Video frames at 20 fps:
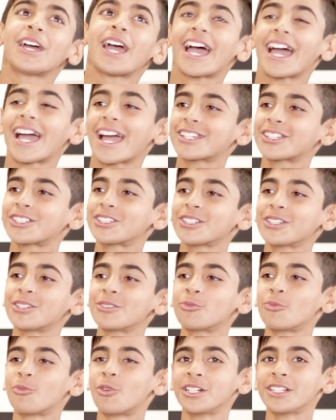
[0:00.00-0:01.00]
actually
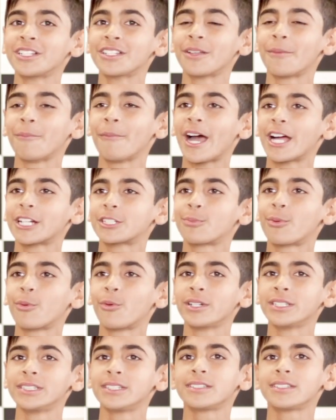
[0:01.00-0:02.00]
in one of the match
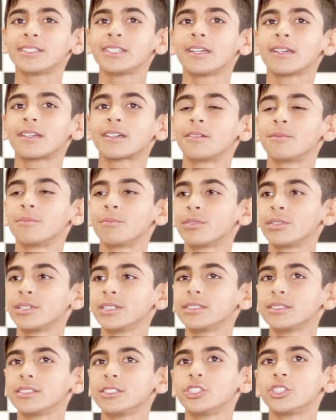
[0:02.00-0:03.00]
points he
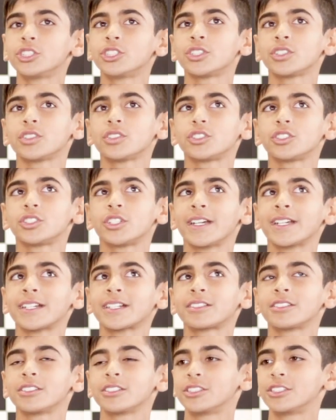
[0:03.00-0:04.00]
completely sh
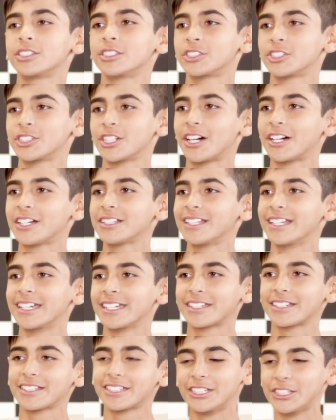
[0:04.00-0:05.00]
shanked a shot.
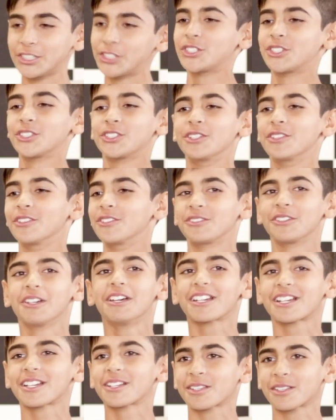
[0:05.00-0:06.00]
Like he should have
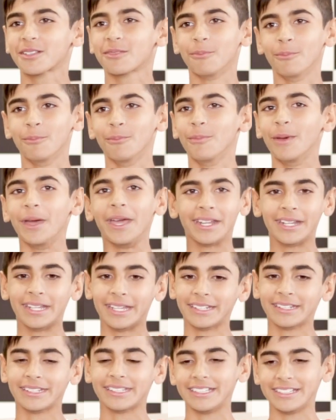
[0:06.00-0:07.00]
made
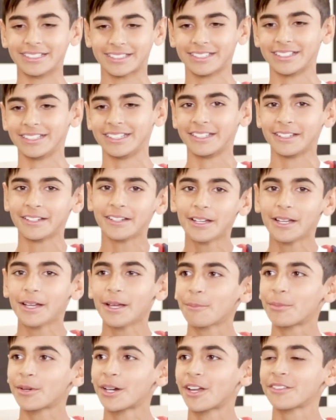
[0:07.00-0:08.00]
it easily.
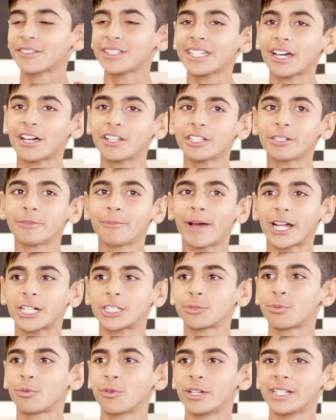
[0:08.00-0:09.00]
But on the other
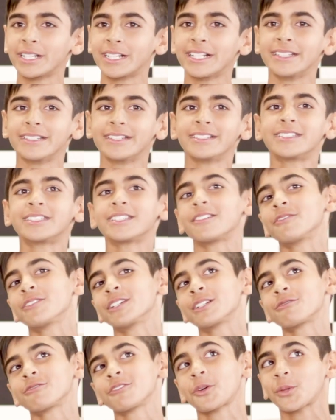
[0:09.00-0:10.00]
match point, he did
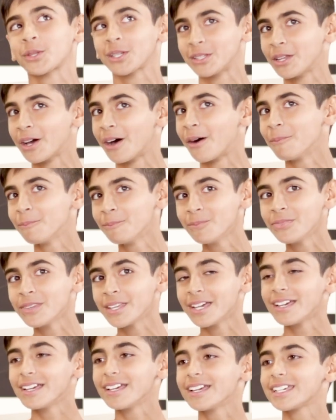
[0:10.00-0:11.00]
something really dumb.
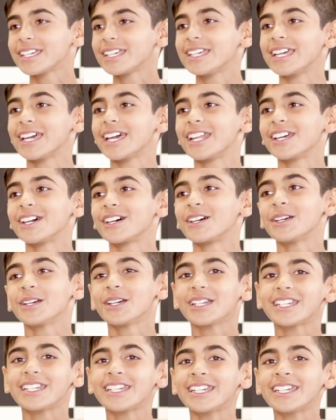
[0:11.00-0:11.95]
He hit a